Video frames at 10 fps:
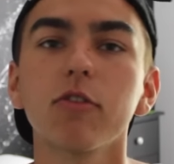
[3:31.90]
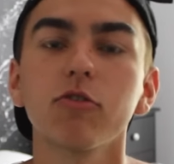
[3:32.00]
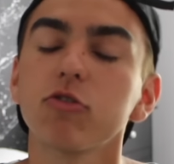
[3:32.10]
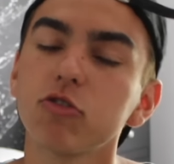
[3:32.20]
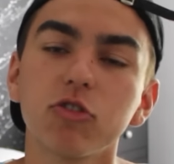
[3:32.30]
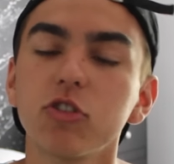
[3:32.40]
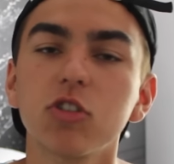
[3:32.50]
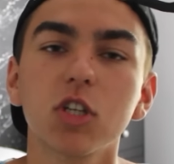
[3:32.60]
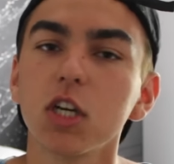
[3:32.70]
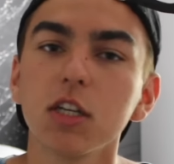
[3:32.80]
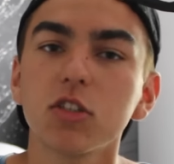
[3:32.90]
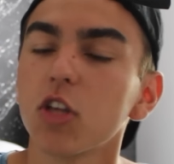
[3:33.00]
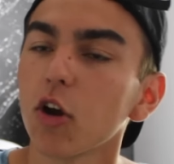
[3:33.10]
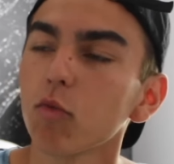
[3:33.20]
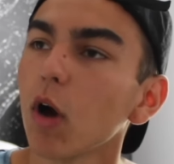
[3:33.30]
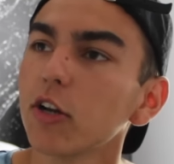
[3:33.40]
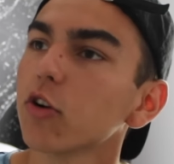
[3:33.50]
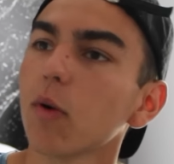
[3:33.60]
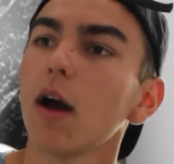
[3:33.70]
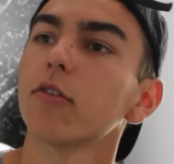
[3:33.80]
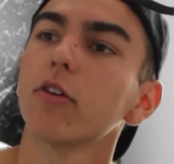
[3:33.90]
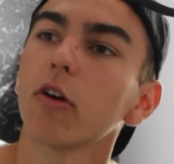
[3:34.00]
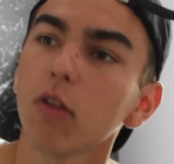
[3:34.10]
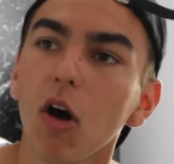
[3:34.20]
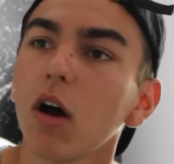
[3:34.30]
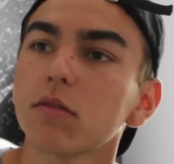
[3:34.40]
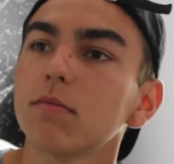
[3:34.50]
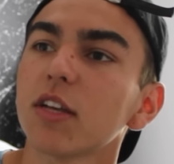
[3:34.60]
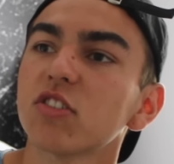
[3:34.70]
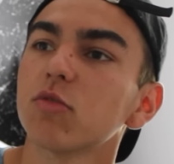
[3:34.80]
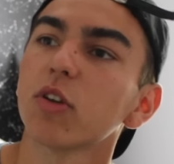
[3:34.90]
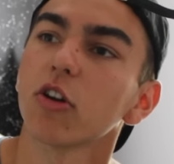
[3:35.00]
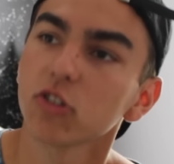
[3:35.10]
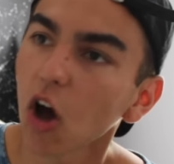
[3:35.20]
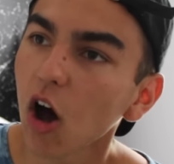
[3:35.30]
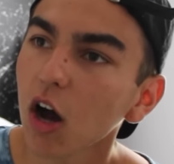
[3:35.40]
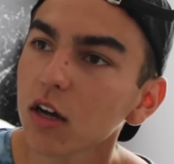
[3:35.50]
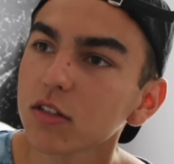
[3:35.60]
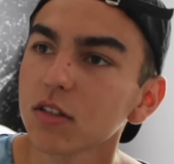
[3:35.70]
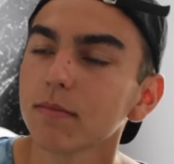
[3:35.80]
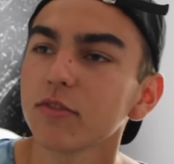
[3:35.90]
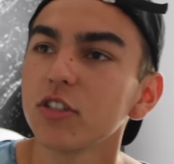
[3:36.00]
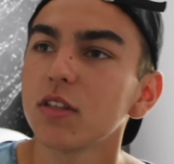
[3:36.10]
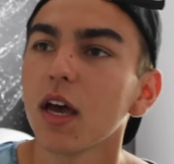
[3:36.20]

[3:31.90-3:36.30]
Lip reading: there's these kids, they're running around in our lawn, messing with our dogs. And she's